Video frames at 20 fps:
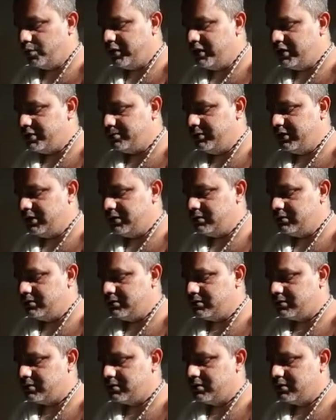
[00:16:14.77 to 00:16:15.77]
which
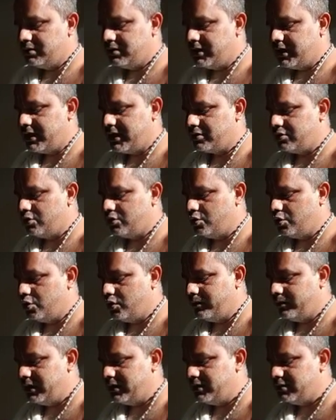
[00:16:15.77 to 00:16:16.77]
means that no
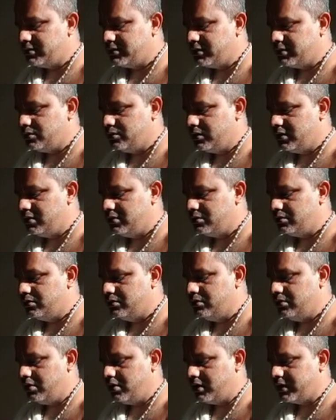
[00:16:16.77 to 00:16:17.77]
one is equal to
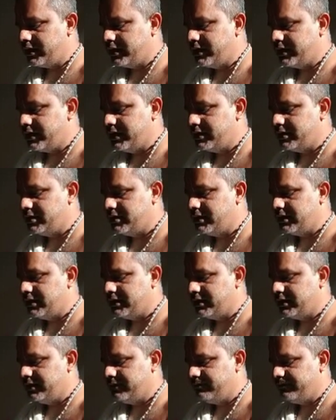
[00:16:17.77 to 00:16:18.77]
or greater
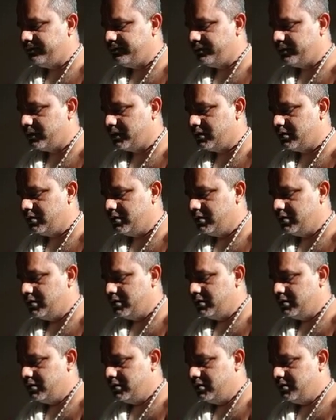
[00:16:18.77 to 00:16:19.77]
than him.
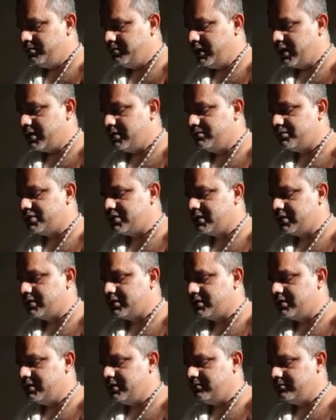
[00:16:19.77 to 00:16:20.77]
Param
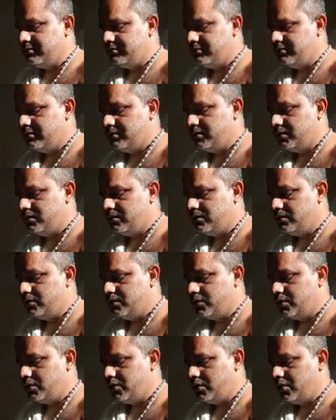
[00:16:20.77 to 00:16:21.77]
Satyam
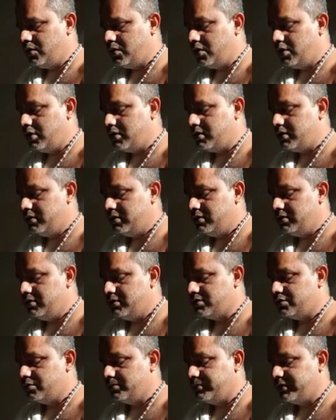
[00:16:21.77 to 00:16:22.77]
or
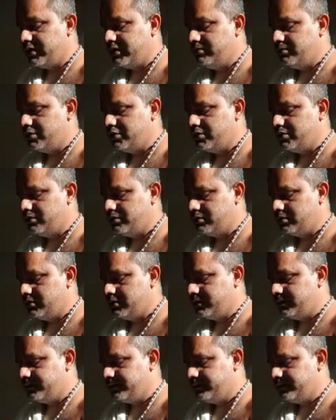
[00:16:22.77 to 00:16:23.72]
the Supreme Truth